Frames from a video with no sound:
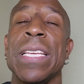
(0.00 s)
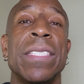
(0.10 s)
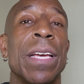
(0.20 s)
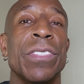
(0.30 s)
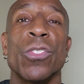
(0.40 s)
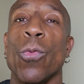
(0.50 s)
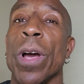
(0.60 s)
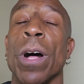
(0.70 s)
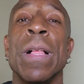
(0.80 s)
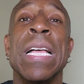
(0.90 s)
He does us
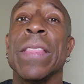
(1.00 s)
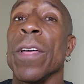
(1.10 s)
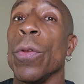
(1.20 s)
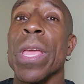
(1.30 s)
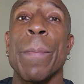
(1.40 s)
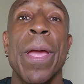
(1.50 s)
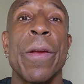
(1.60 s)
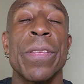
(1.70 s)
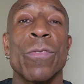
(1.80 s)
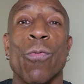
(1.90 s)
well. The only
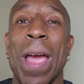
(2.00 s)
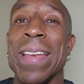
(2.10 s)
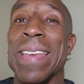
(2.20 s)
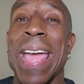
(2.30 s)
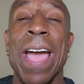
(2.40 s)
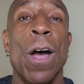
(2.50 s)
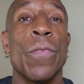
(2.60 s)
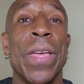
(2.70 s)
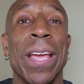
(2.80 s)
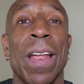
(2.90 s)
Americans right
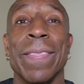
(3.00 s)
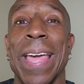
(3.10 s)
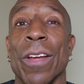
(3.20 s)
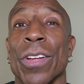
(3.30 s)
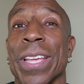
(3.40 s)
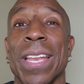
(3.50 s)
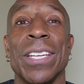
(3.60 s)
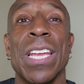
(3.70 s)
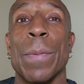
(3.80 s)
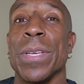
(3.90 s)
now that are going to get in
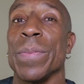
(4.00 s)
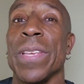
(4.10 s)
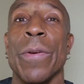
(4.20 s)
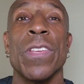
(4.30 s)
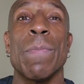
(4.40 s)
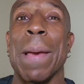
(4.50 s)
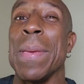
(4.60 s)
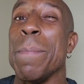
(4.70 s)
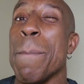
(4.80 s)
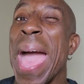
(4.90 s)
the championship series might
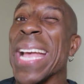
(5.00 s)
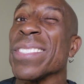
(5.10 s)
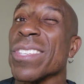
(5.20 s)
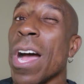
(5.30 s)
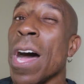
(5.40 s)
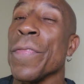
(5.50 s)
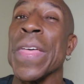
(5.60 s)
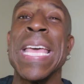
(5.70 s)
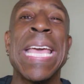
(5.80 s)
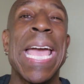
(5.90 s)
be Max
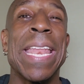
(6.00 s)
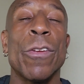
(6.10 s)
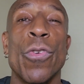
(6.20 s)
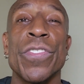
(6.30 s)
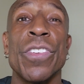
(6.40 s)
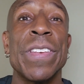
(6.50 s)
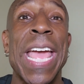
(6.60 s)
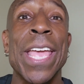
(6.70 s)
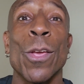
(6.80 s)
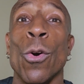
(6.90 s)
Toft. And then Christian
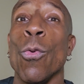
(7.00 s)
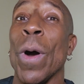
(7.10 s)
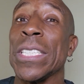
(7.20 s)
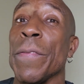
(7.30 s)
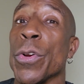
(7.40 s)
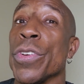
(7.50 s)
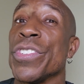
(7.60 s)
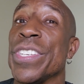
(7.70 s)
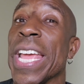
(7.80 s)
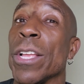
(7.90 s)
Daniel, watch out for
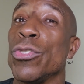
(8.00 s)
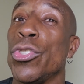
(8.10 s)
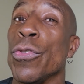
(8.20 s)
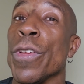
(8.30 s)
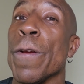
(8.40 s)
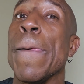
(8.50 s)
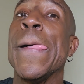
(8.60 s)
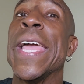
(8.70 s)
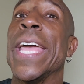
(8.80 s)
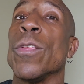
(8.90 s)
Christian Daniel Jr.
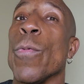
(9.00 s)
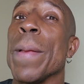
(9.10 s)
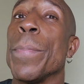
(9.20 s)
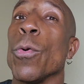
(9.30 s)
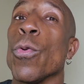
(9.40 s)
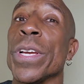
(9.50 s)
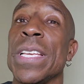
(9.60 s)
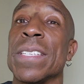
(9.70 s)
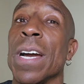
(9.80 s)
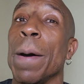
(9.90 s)
in the Red Bull
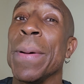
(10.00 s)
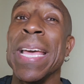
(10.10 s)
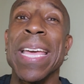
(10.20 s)
Rookies Cup.